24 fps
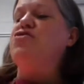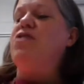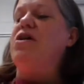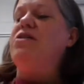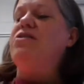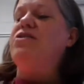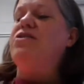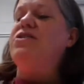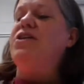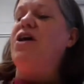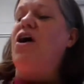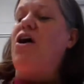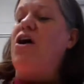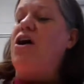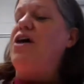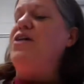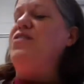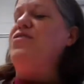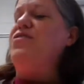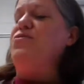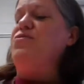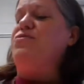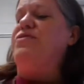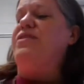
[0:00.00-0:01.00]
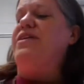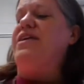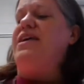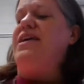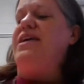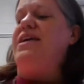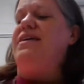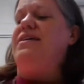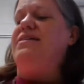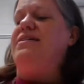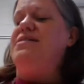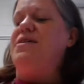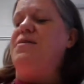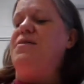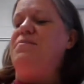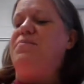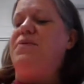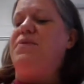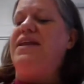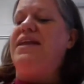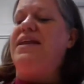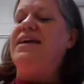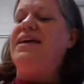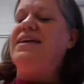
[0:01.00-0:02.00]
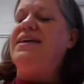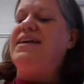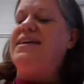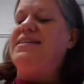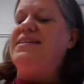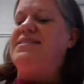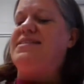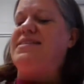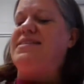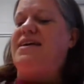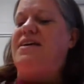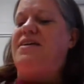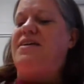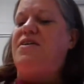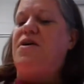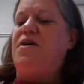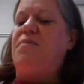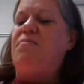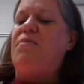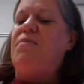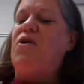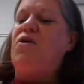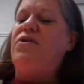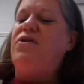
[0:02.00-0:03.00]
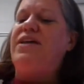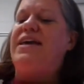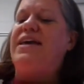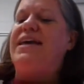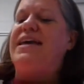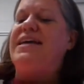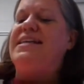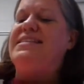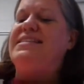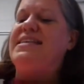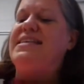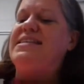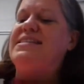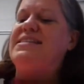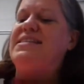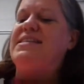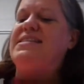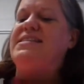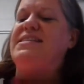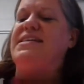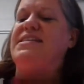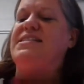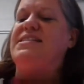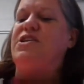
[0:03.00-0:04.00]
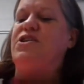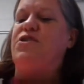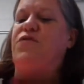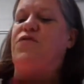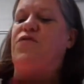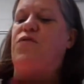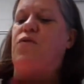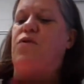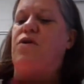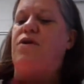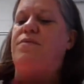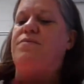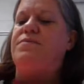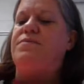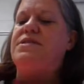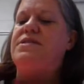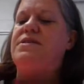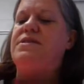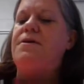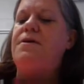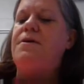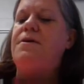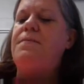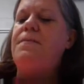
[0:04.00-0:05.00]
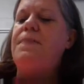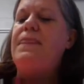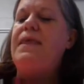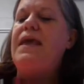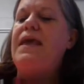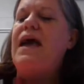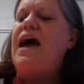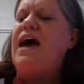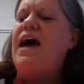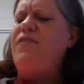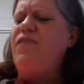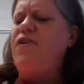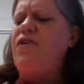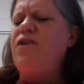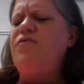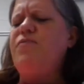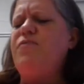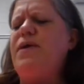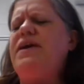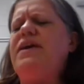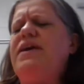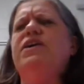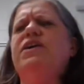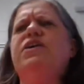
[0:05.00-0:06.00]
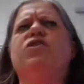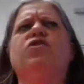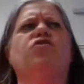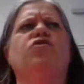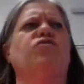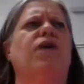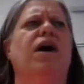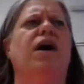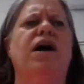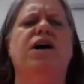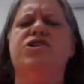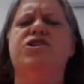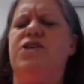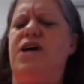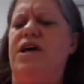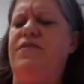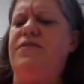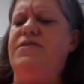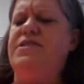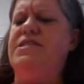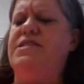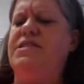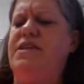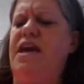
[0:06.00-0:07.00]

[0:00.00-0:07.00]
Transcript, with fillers: struggled on through the heat, beating against it, molding its senselessness into forms. I've heard of making a garage out of a